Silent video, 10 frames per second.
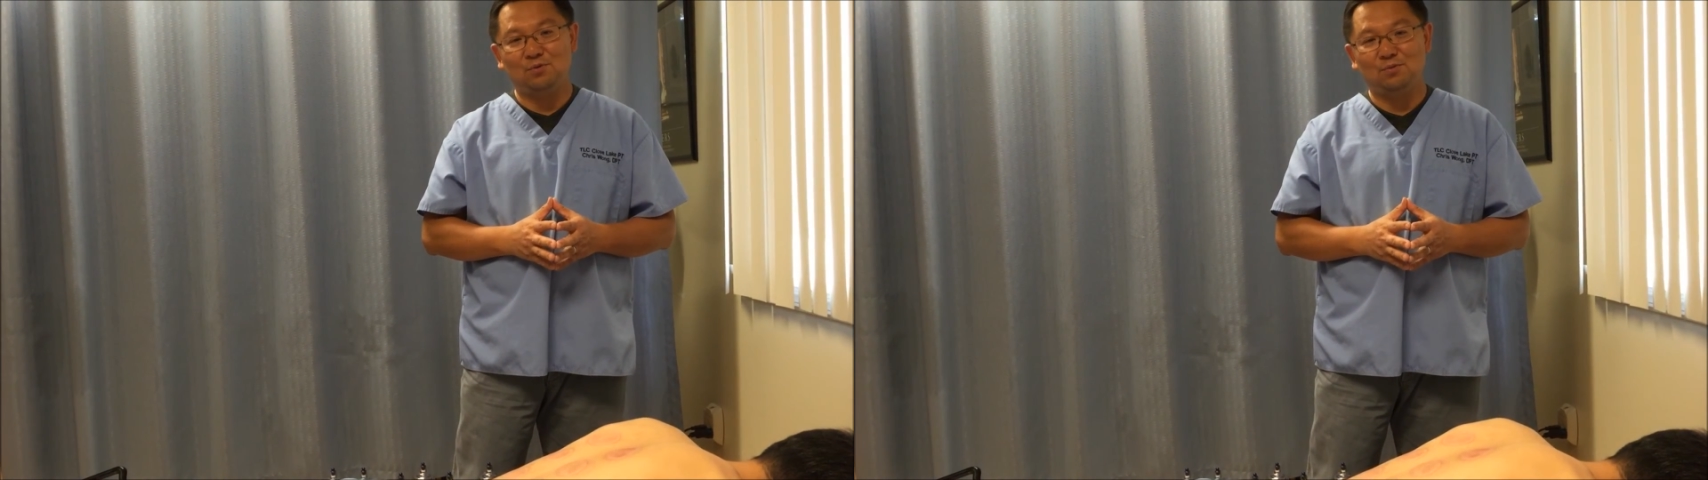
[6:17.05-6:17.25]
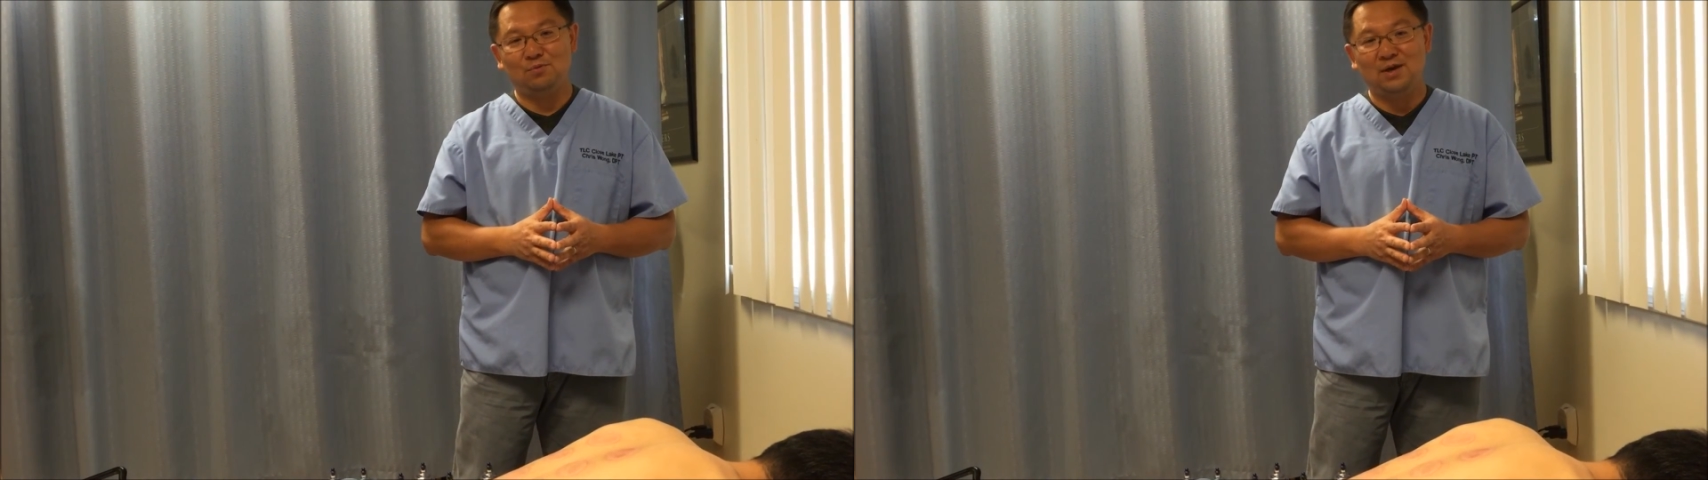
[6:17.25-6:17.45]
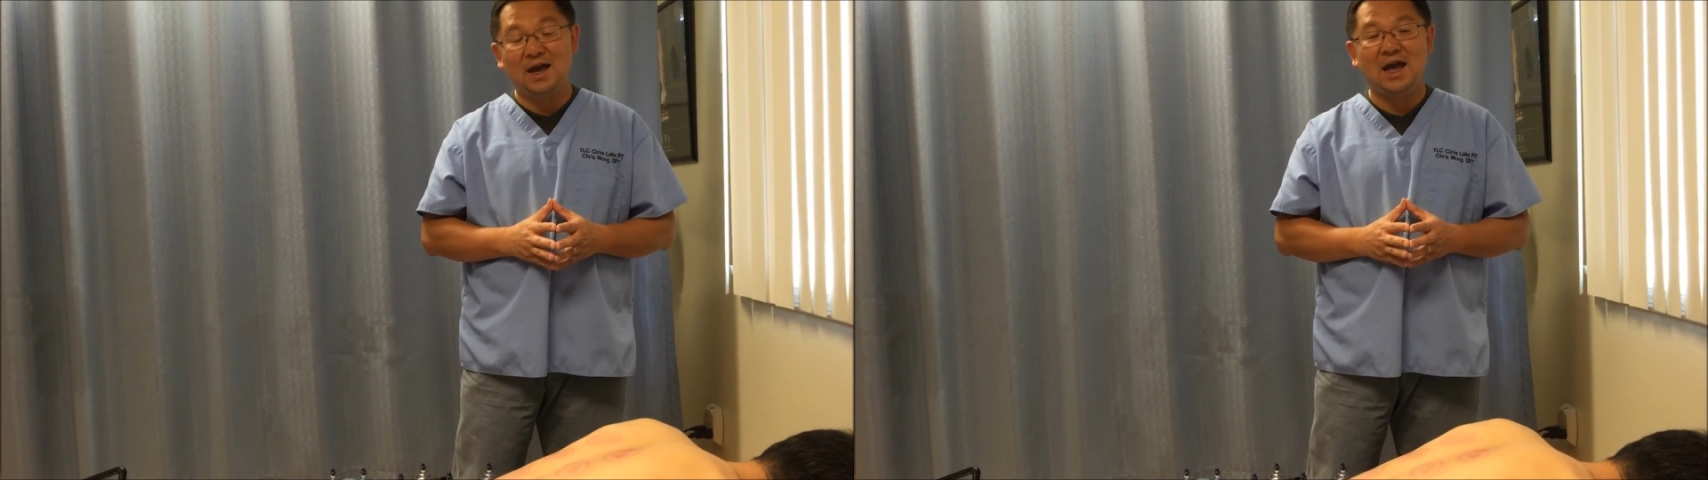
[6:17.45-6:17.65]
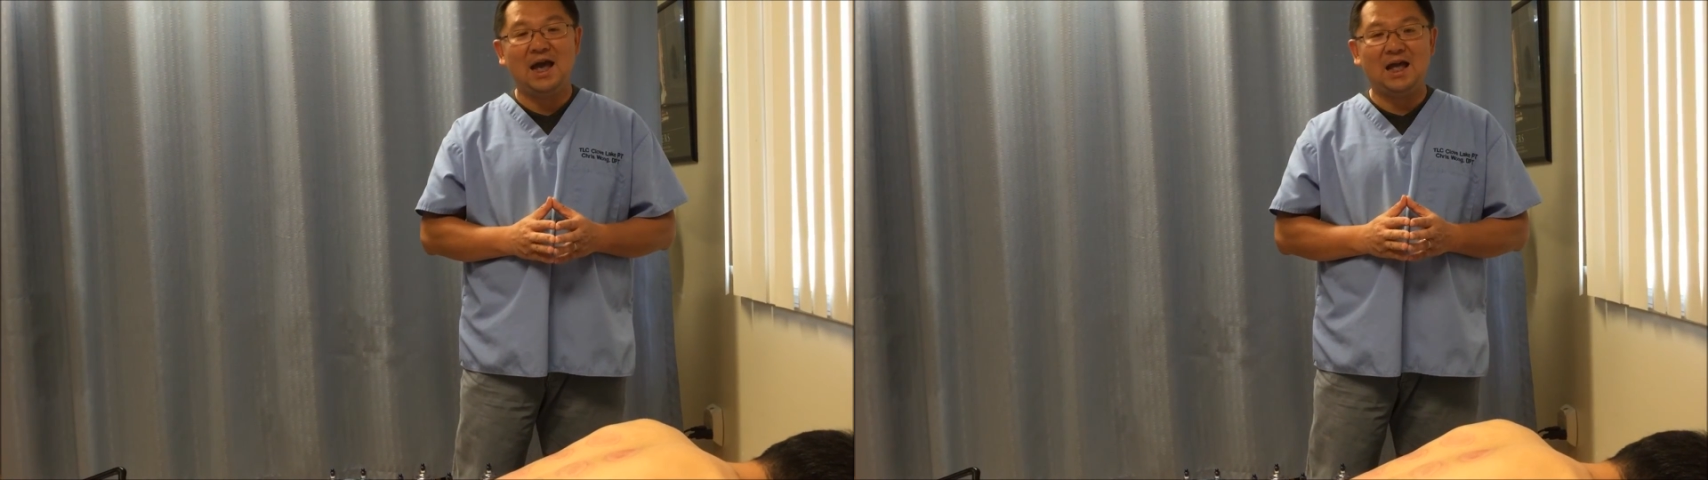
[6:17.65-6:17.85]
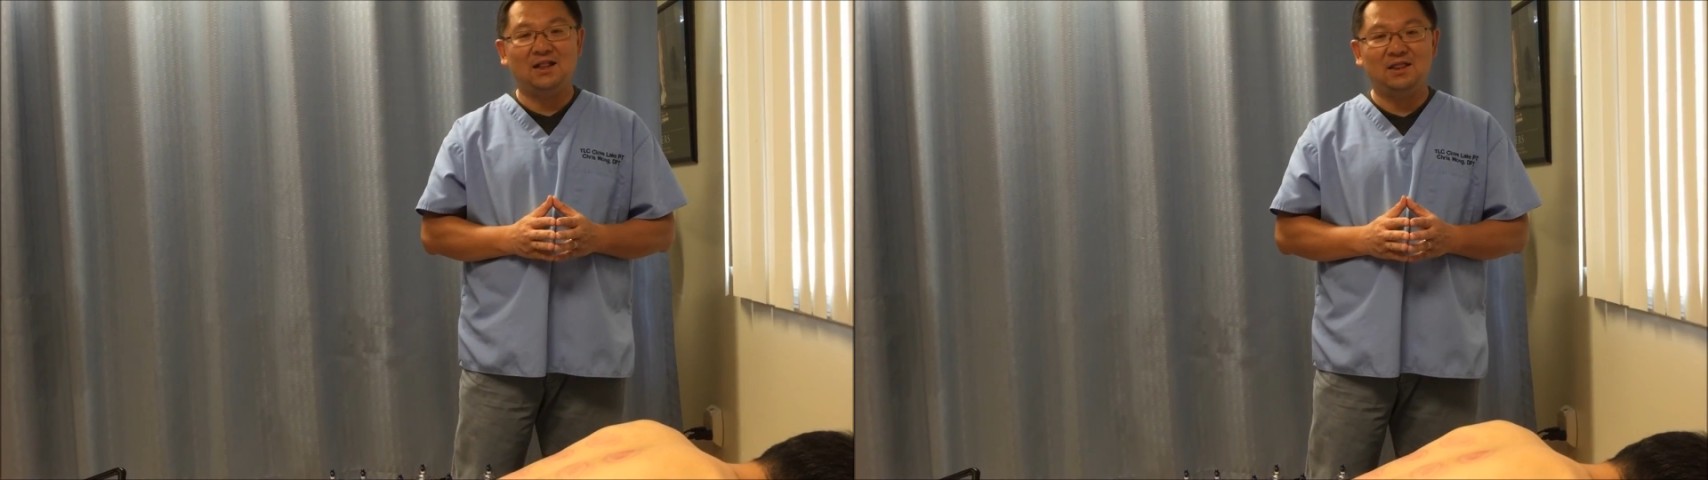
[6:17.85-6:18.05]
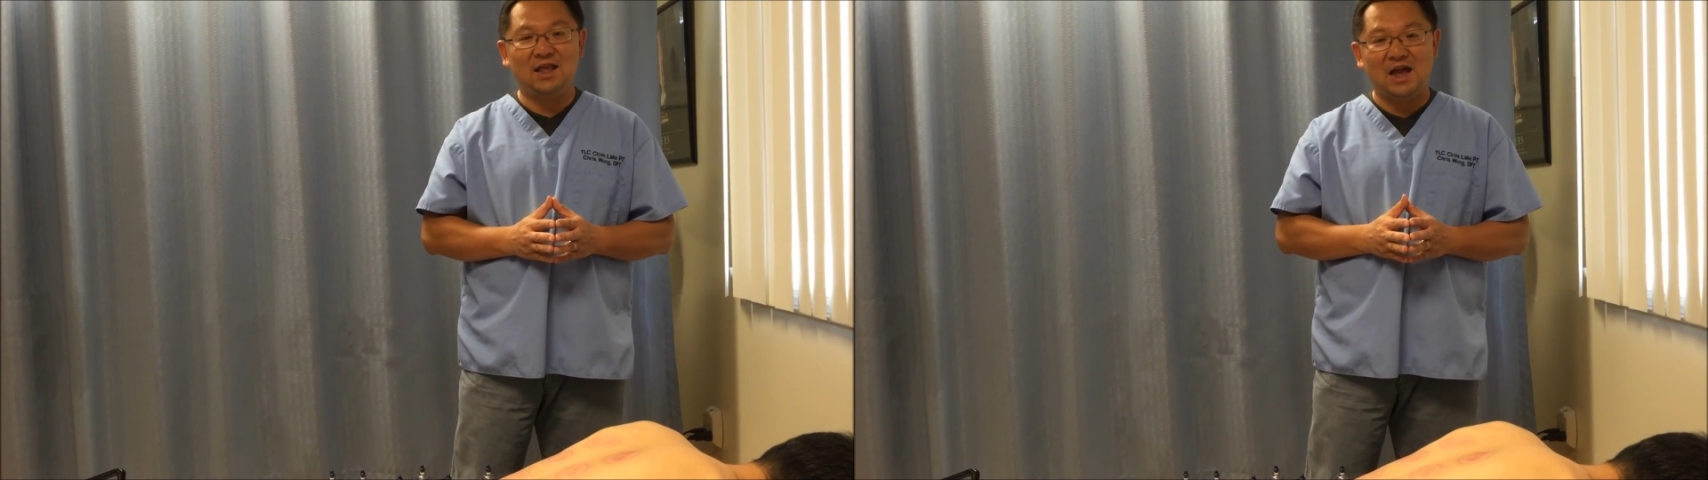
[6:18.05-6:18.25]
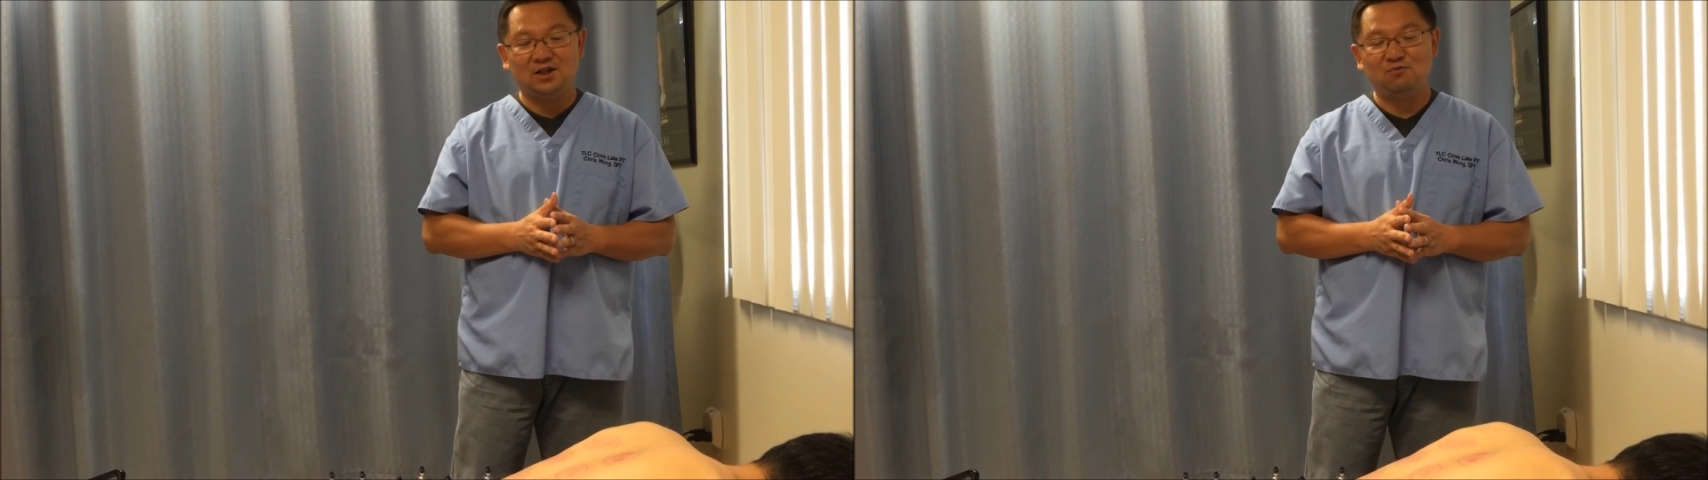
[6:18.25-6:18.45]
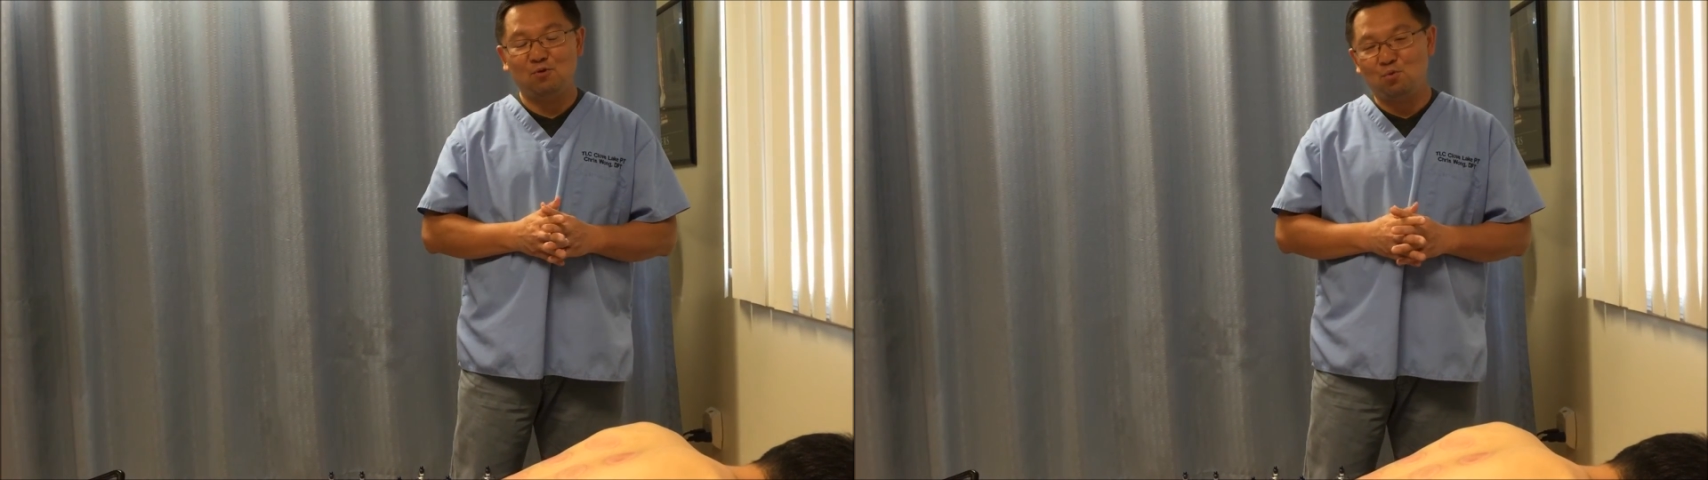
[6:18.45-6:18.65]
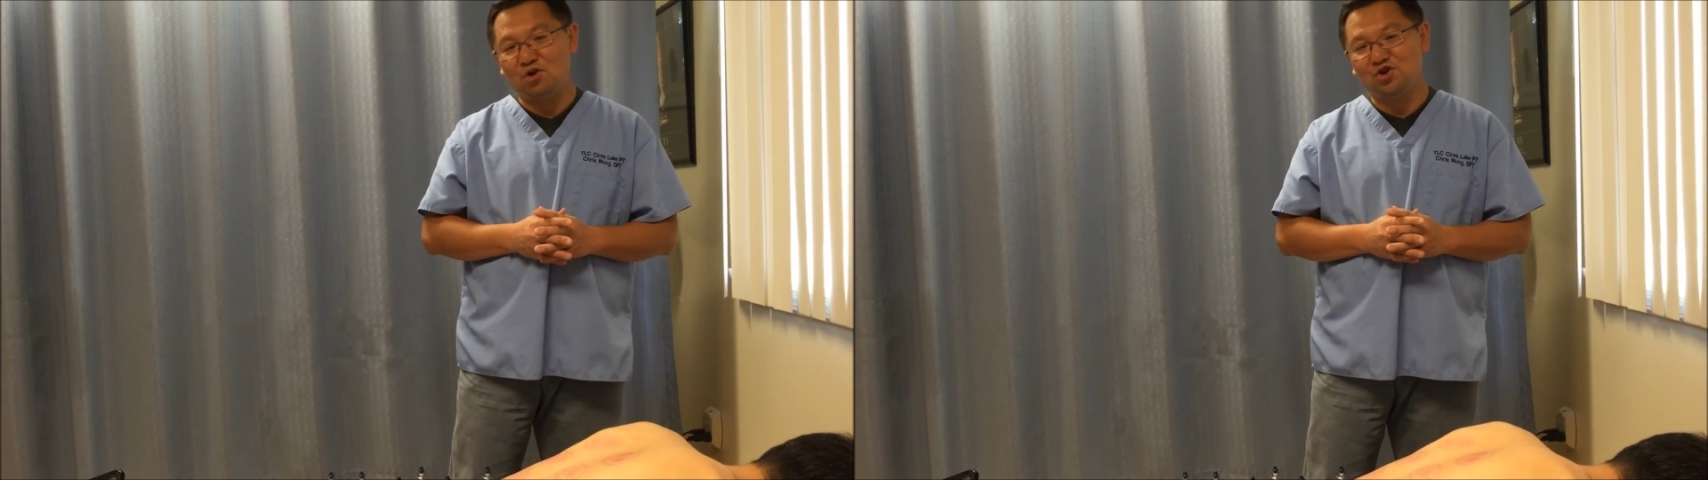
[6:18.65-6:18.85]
you. And thanks for